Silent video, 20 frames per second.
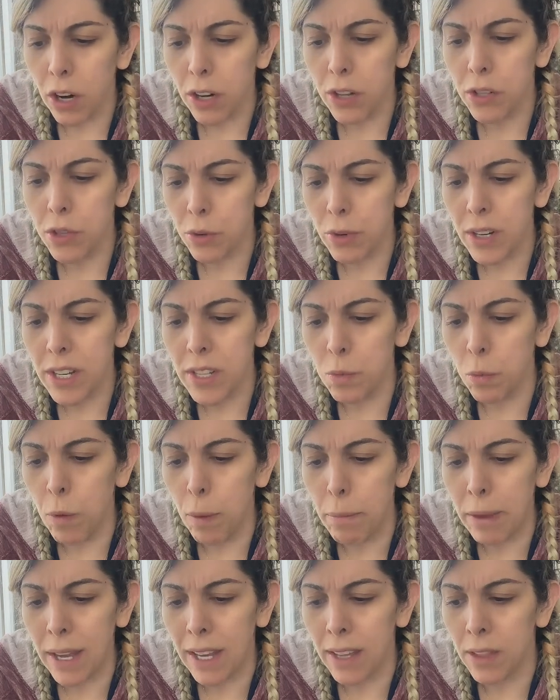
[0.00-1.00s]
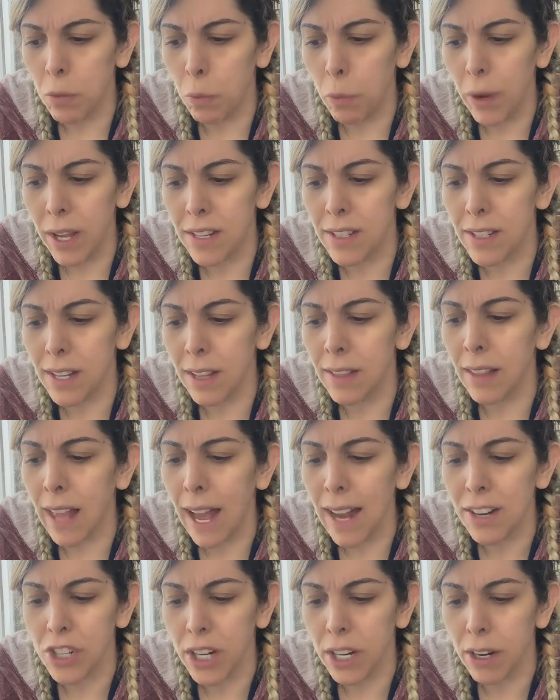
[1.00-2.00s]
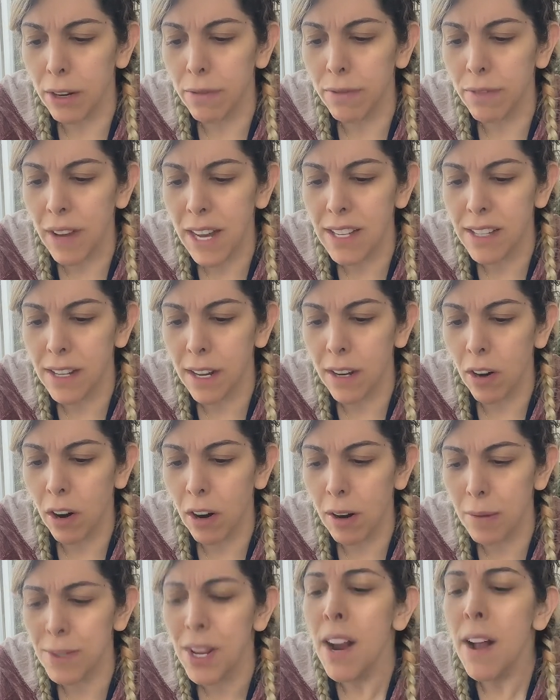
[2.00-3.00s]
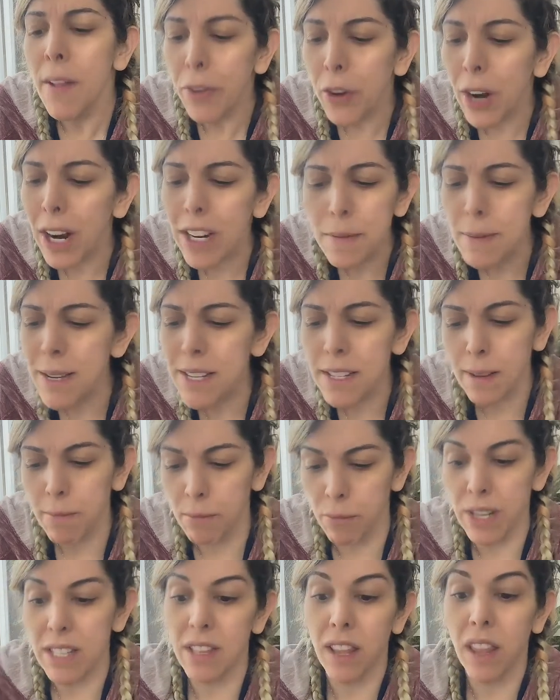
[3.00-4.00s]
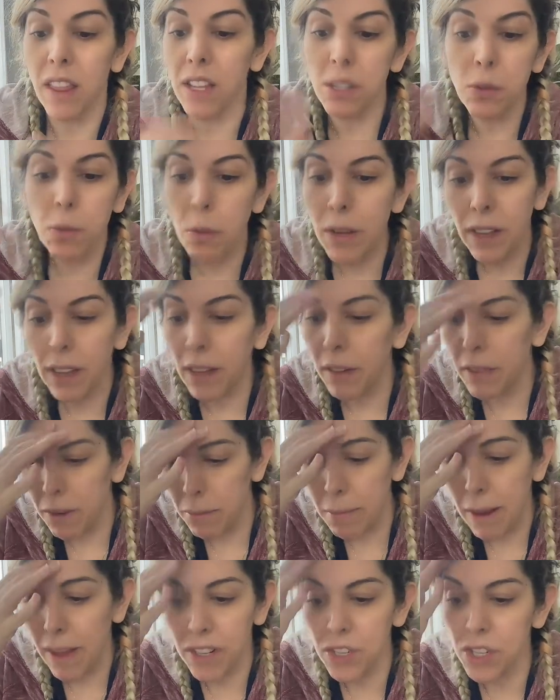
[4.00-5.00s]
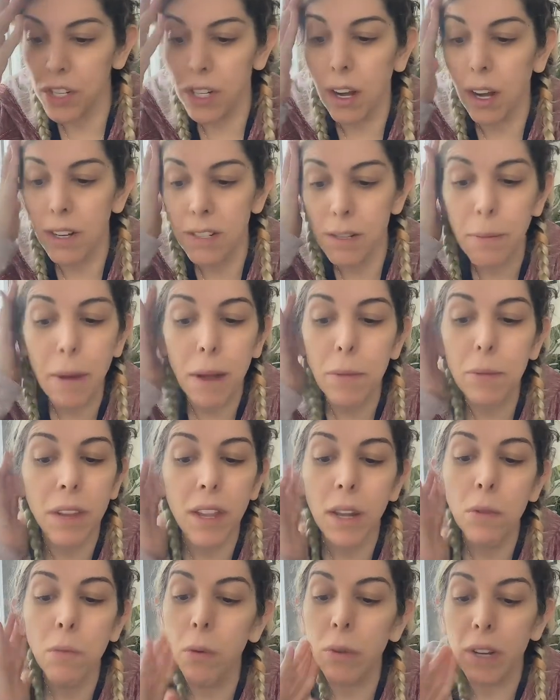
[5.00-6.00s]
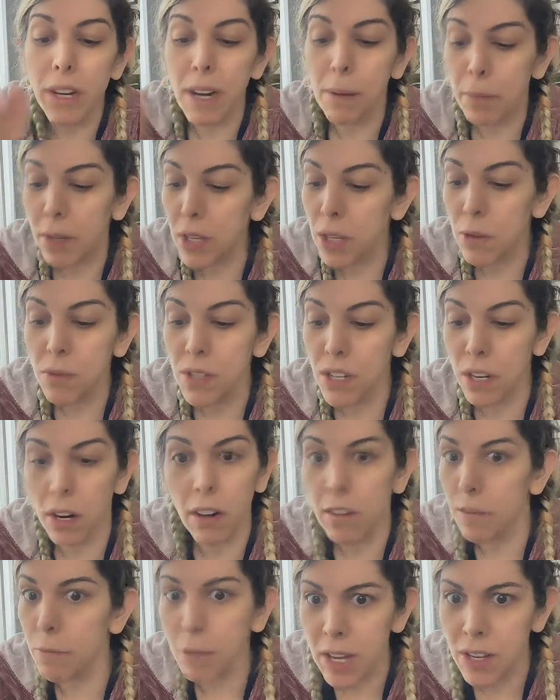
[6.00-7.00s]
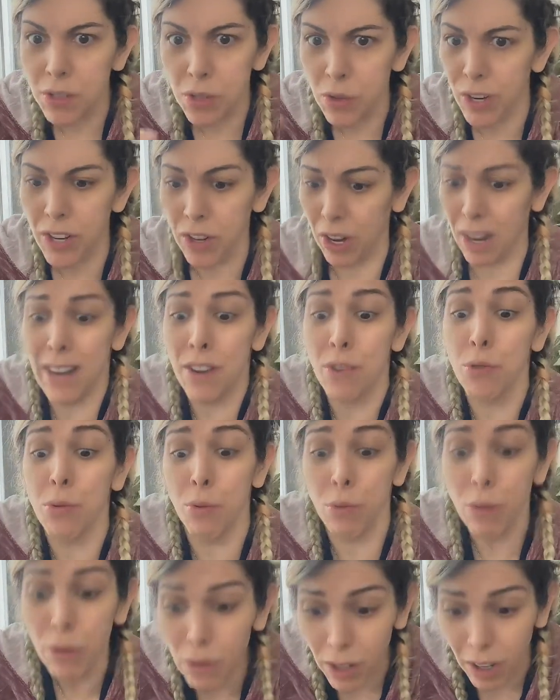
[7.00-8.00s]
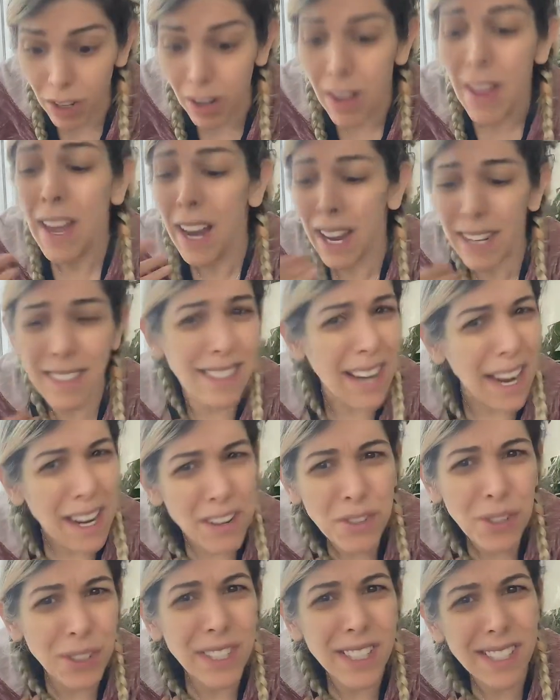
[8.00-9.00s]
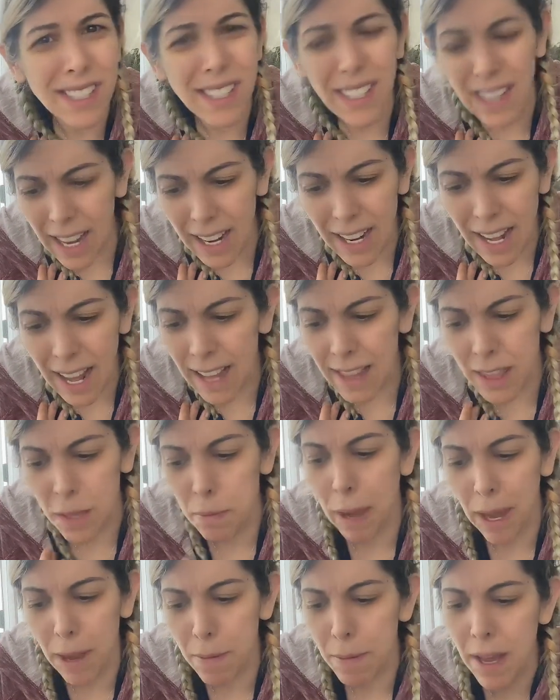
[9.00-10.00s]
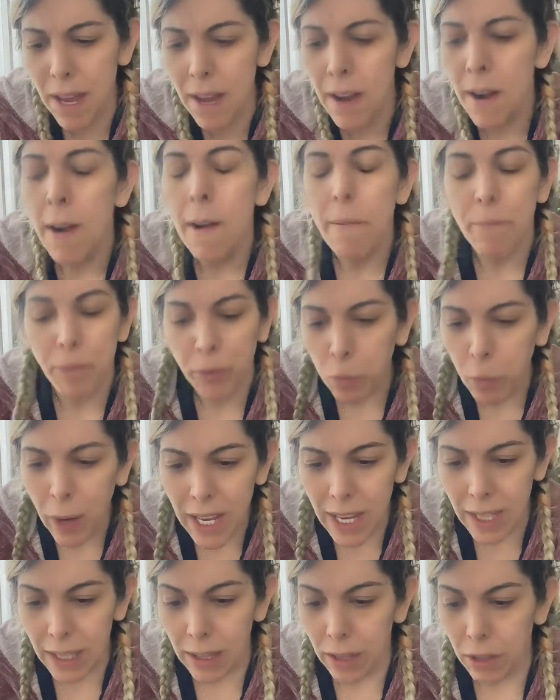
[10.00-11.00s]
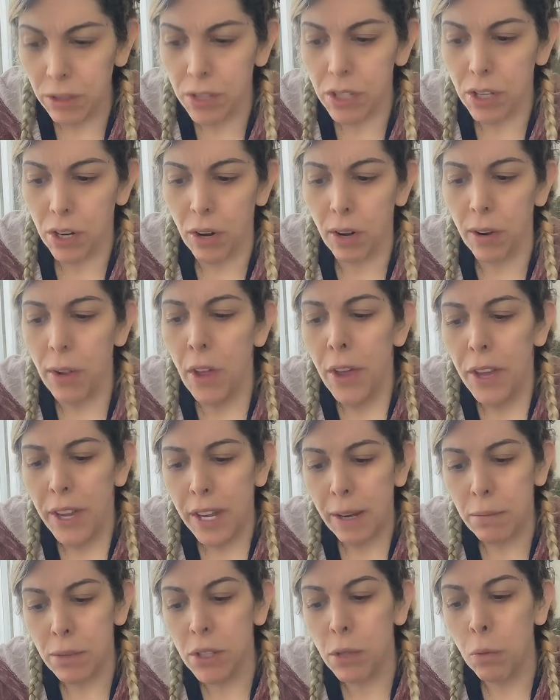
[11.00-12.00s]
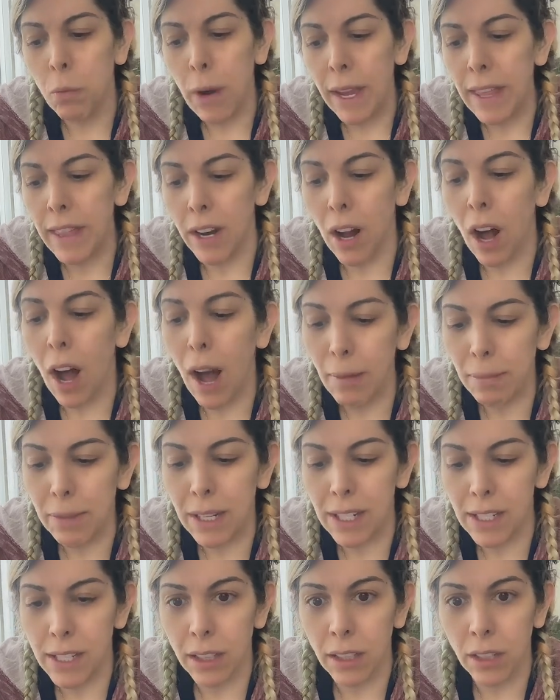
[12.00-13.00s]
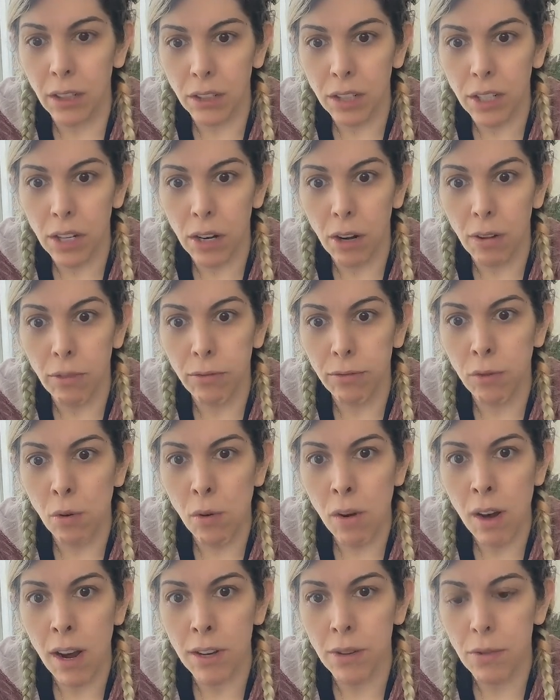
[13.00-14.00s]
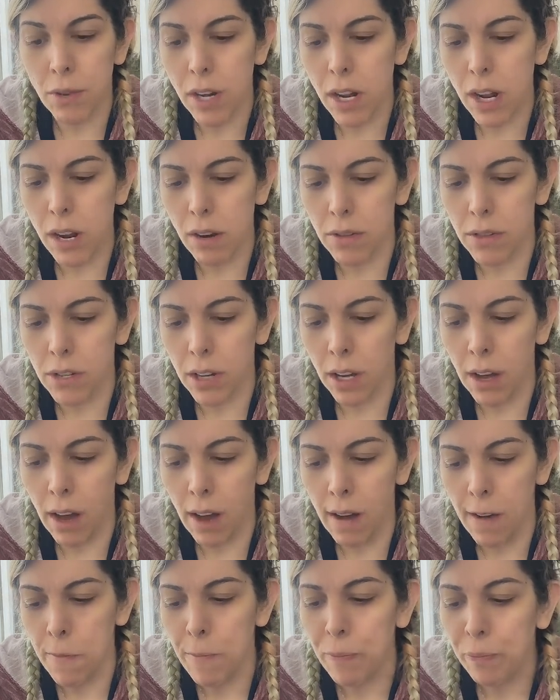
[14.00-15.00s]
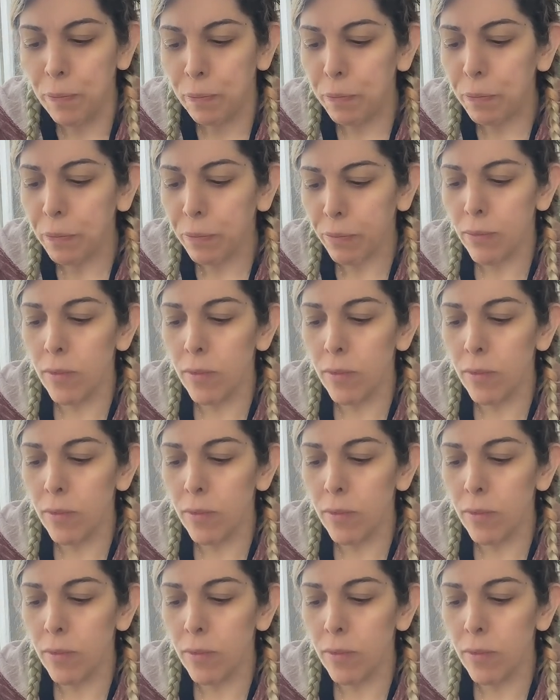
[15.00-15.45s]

the dark trees whipping in the wind and lashing at her face and arms. There had to be some reason that this sweet, loving man that she'd gone to bed with had woken up accusing her of being a stranger, an intruder, a danger to Sienna and the baby. The way he looked at her, it was the way that Hopkins had looked at her 400 years ago.